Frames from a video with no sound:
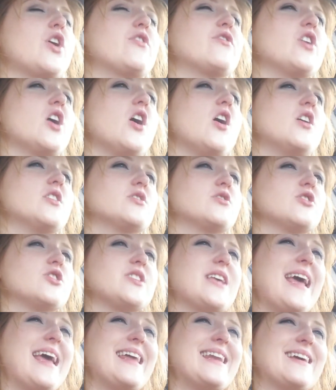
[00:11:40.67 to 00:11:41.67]
the
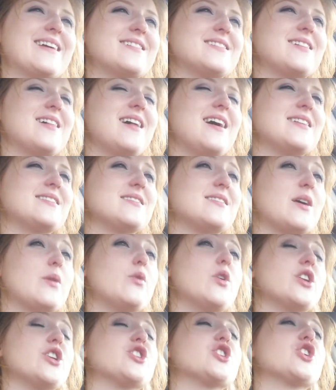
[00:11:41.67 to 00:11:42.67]
Haunters Annex classes I
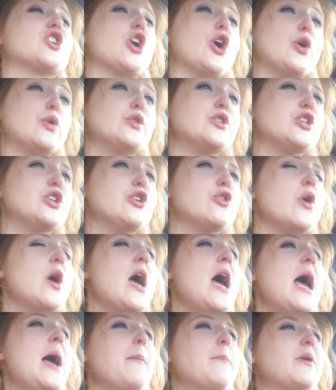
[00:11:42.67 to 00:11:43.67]
wanted to go to,
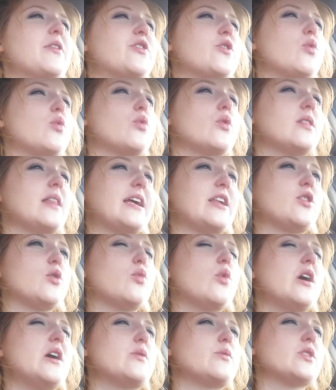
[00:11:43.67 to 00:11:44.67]
but the
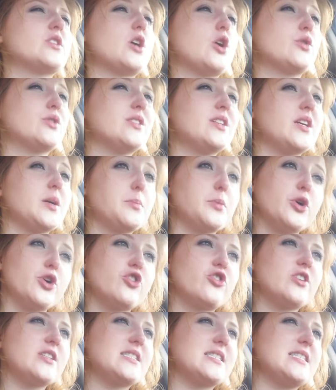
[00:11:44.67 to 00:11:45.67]
one was hosting a
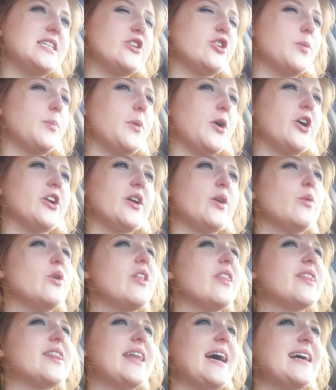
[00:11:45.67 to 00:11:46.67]
murderous dinner party.
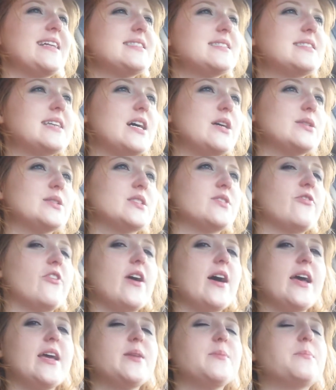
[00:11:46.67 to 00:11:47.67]
Well, that sounds
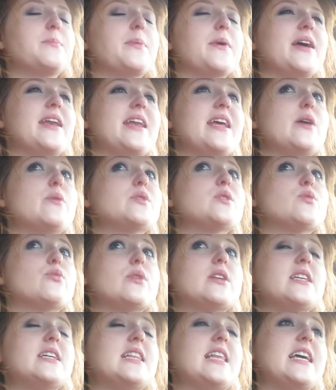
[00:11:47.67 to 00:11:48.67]
fun, but it was
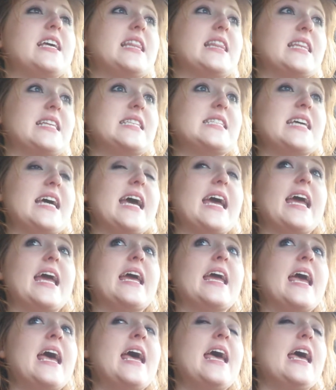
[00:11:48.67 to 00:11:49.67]
really late in the
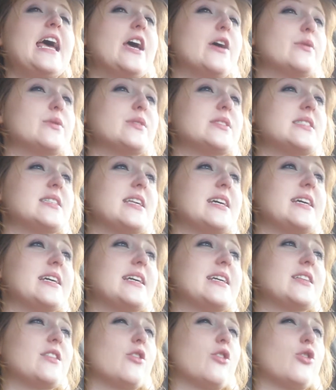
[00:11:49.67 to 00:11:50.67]
day. It was like
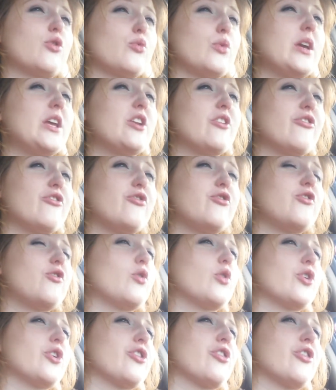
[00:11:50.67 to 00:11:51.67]
3 to
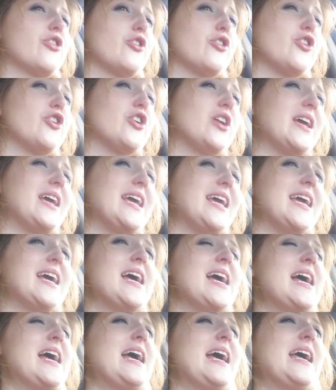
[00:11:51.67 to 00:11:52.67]
4:30.
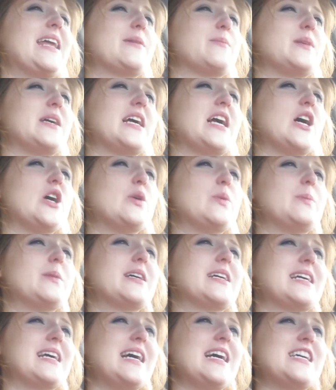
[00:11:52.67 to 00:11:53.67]
I'm like, oh
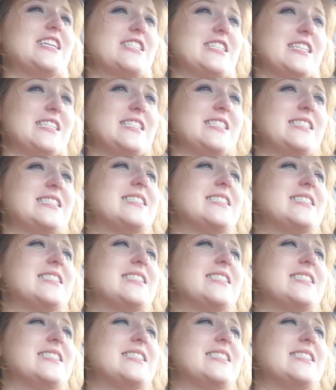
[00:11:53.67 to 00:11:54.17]
my gosh, I